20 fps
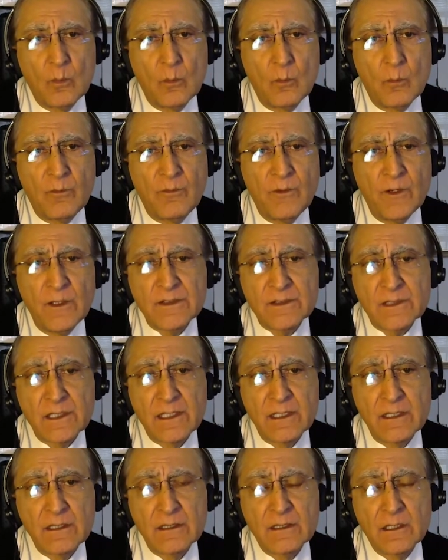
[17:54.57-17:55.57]

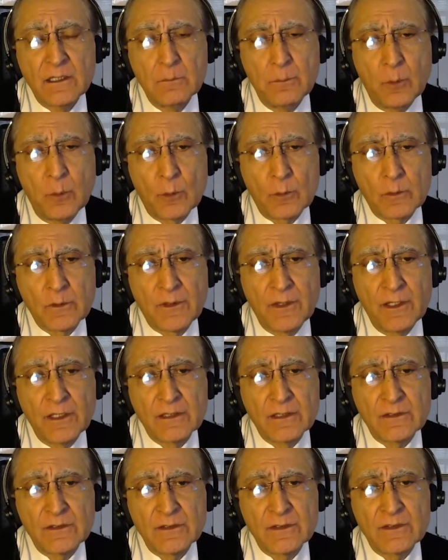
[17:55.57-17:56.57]
Firstly, the important thing
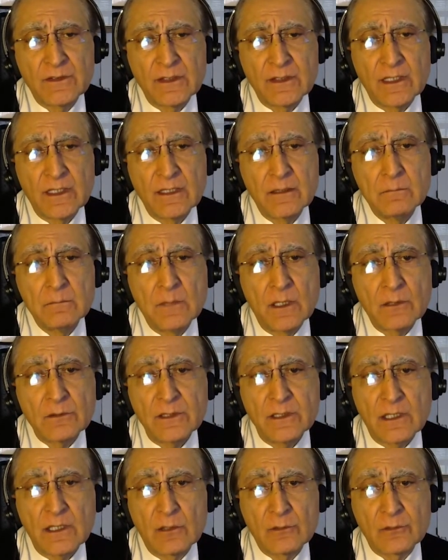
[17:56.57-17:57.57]
is to say
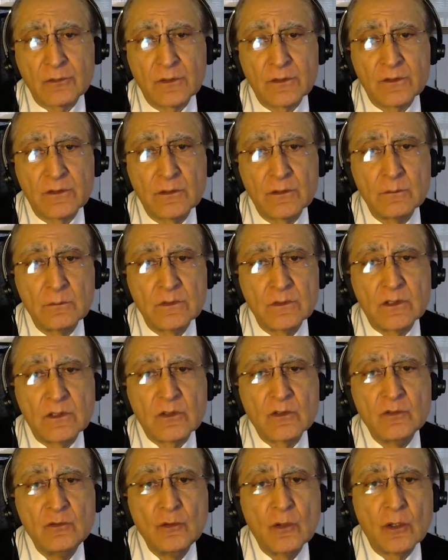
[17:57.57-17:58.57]
multiculturalism
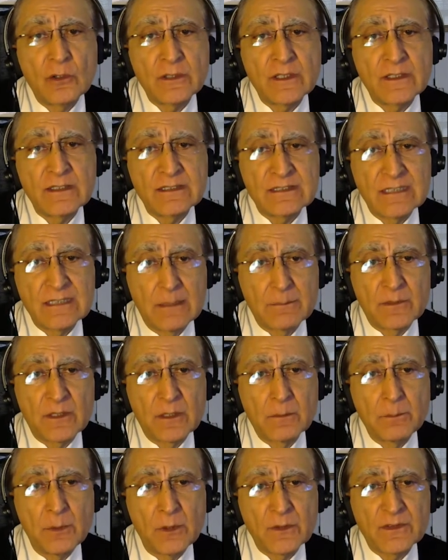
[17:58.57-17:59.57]
does not accept
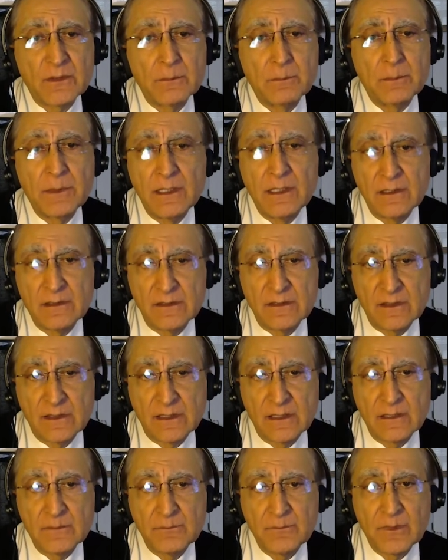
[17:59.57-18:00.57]
the
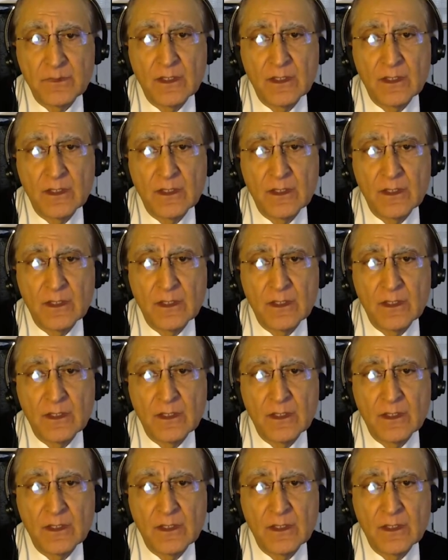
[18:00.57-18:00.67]
possibility